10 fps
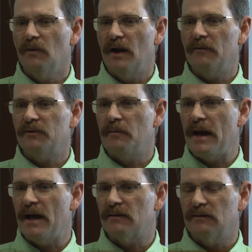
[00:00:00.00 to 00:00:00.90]
Right off the
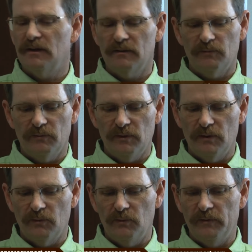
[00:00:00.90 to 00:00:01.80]
bat,
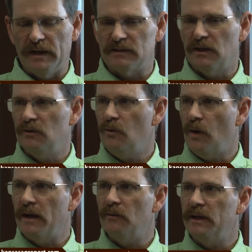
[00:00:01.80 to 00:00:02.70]
we've got a new
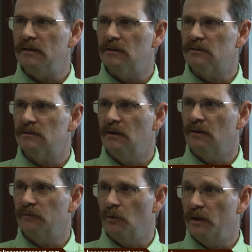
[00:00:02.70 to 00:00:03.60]
white wheat
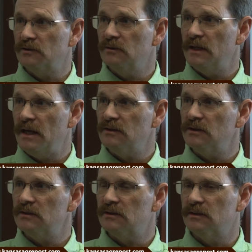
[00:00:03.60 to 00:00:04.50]
for western
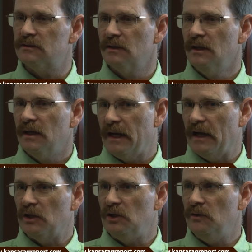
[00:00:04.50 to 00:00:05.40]
Kansas that's
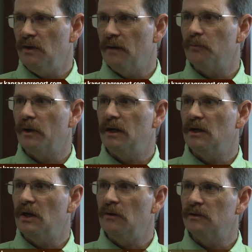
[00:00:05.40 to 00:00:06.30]
kind of queued up, ready
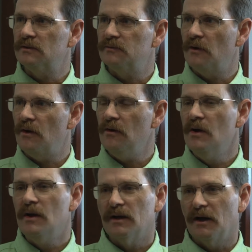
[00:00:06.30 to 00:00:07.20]
to go this
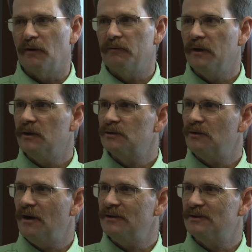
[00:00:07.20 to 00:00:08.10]
fall. Got our fingers
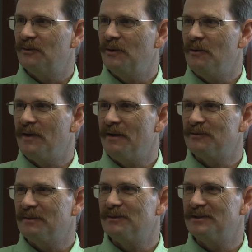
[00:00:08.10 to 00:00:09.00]
crossed that we won't
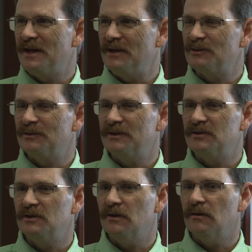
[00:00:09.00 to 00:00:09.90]
have some disaster
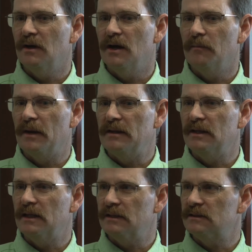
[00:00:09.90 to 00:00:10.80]
this year, but I
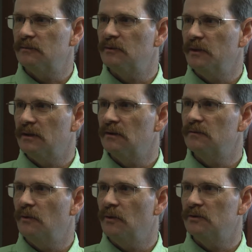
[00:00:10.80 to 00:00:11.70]
think that's something we can
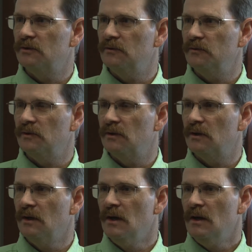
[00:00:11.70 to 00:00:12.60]
look forward to for
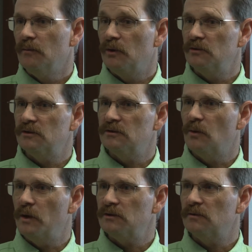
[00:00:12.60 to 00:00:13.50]
the producers in
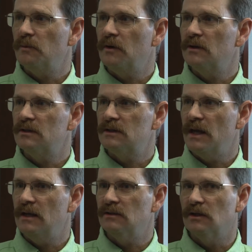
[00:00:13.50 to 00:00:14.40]
the western part of the
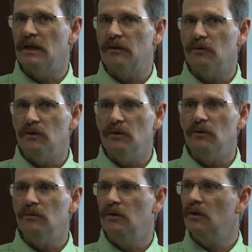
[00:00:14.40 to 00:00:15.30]
state, is another
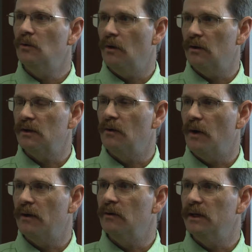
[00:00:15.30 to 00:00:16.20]
new good quality
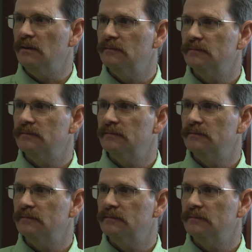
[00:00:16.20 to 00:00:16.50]
white wheat.